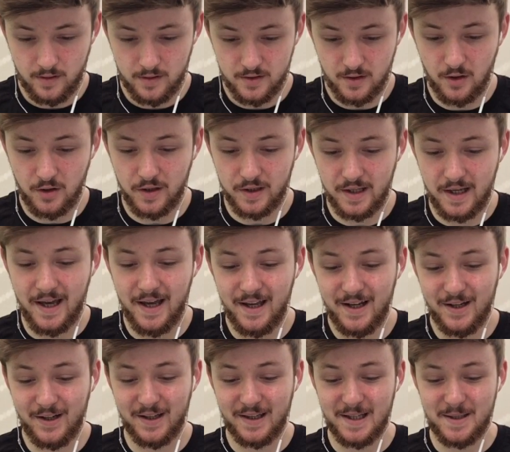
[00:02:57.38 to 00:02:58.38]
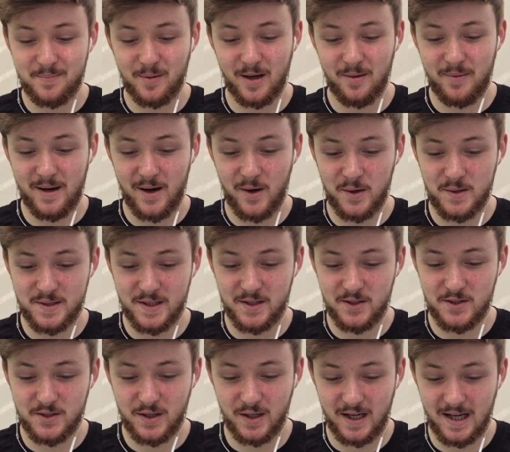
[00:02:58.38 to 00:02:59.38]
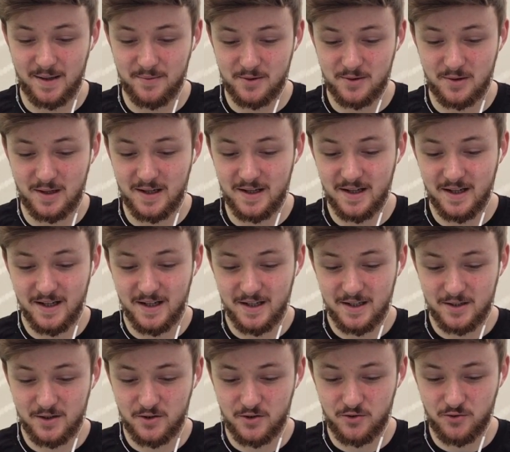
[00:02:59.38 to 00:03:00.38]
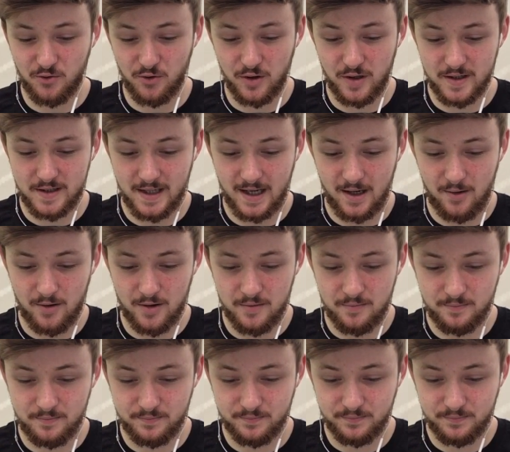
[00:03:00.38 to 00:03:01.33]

So look at these barbarians, they're just going to absolutely destroy the tower.